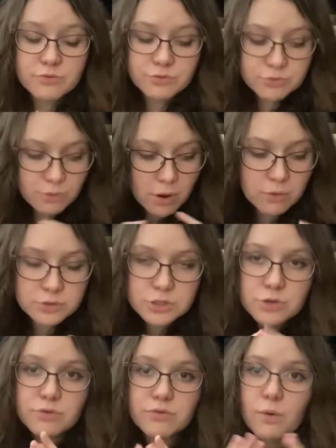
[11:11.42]
throws
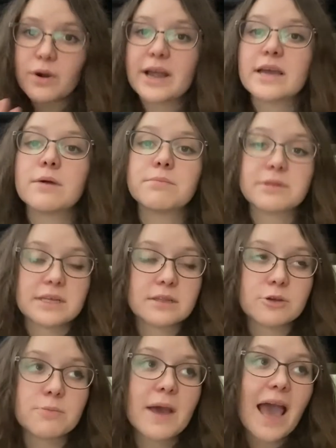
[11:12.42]
you for a complete
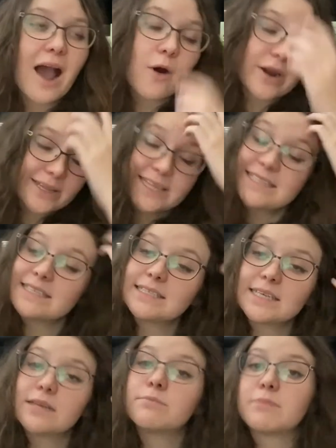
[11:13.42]
loop, or at least it
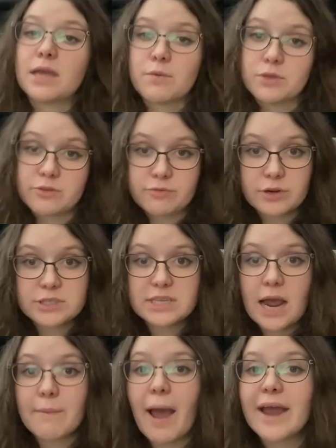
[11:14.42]
did me with the first
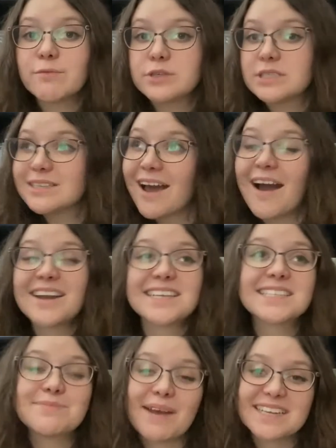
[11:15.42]
time. I was not
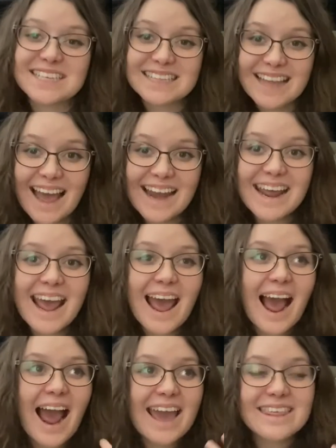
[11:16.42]
expecting that.
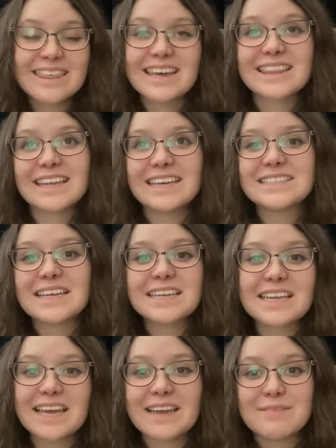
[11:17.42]
I think that it
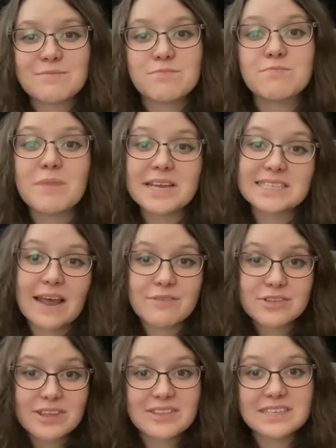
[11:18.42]
suddenly makes
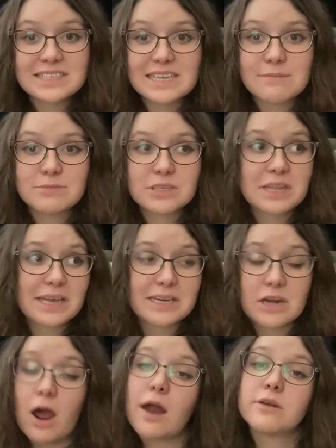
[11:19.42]
everything that seemed like
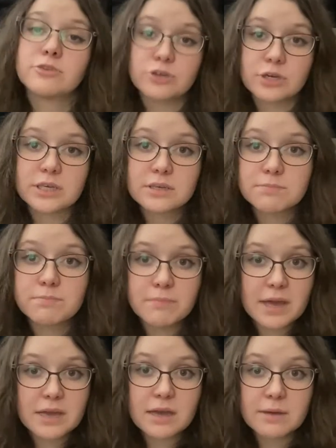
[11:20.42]
not good,
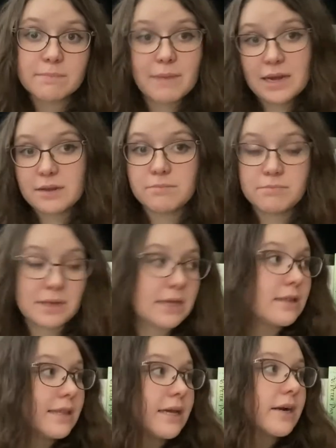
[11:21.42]
made it be
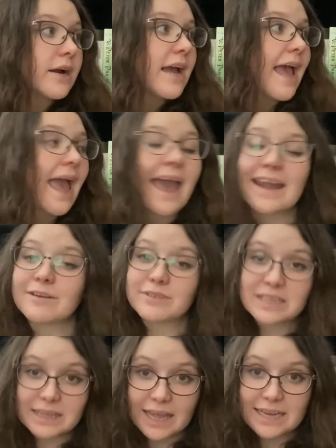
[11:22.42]
clear, and I
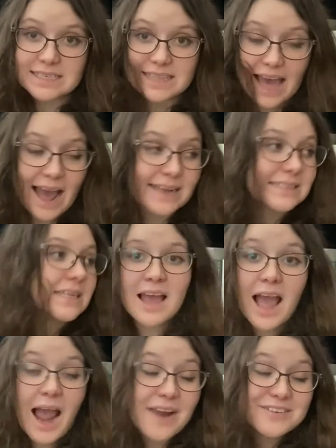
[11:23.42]
really liked that.
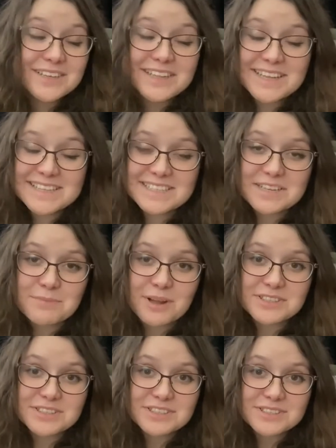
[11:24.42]
I really like the Sea of
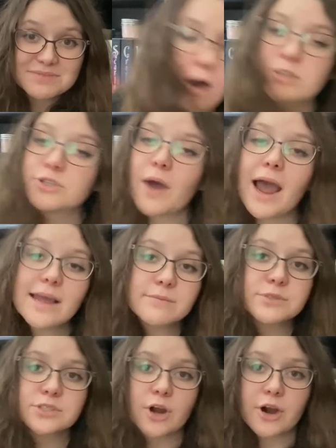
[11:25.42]
Monsters. Also, I
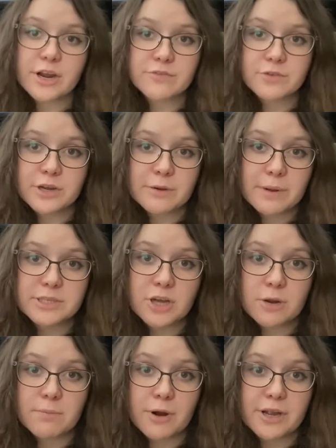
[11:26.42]
am sorry if you hear my
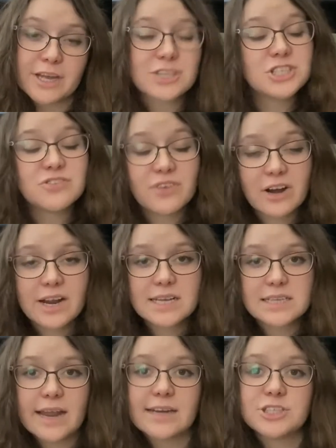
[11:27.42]
dog barking. She's very
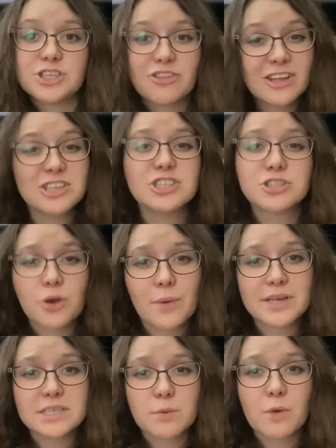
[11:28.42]
excited. She thinks she's
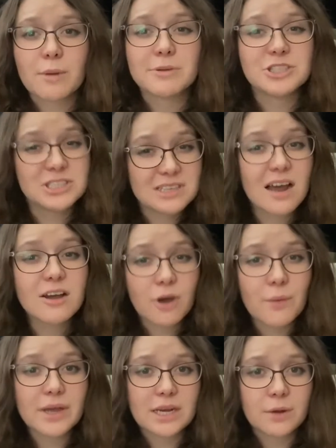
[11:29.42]
going somewhere, but she's not
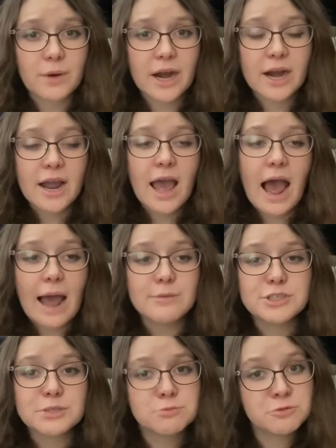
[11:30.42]
going anywhere. I'm
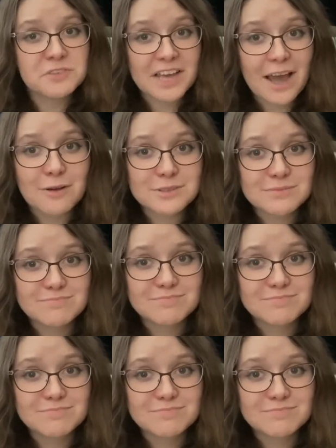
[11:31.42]
just moving out.